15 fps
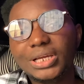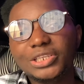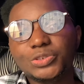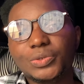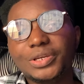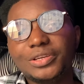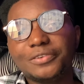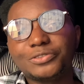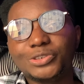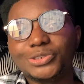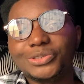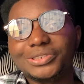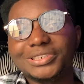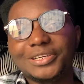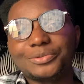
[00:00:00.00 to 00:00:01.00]
that's why you have to
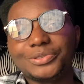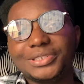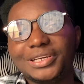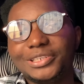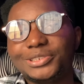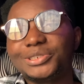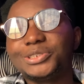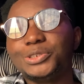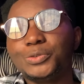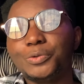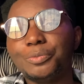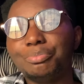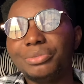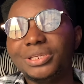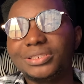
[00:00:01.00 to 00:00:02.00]
subscribe so that you
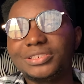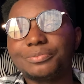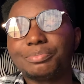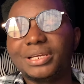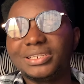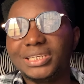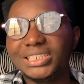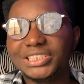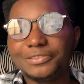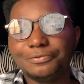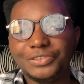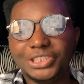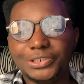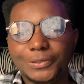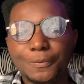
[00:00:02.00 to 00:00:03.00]
won't miss my next
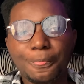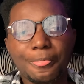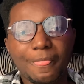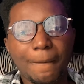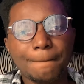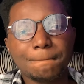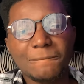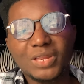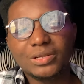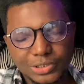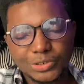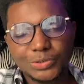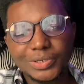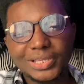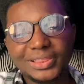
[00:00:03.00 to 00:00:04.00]
video.
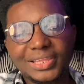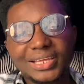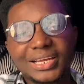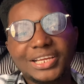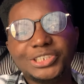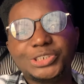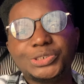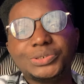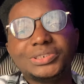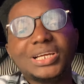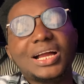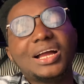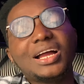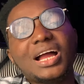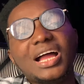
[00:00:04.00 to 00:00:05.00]
So I think I should
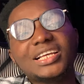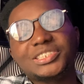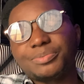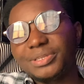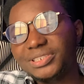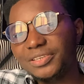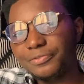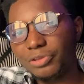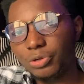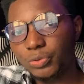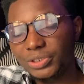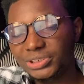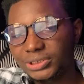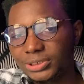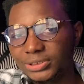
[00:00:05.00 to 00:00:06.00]
ask myself a
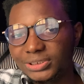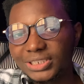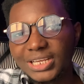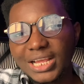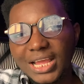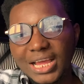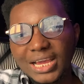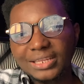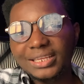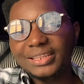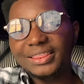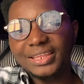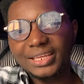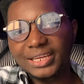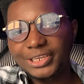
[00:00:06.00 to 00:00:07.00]
question, and I
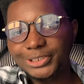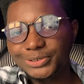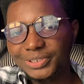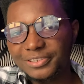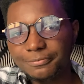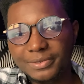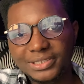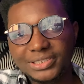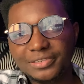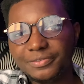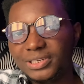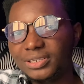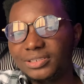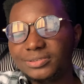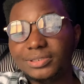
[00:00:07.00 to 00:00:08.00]
think I should give myself
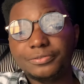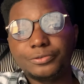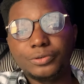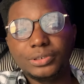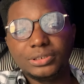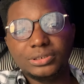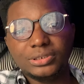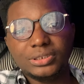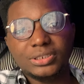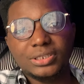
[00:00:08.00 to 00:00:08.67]
an answer for it.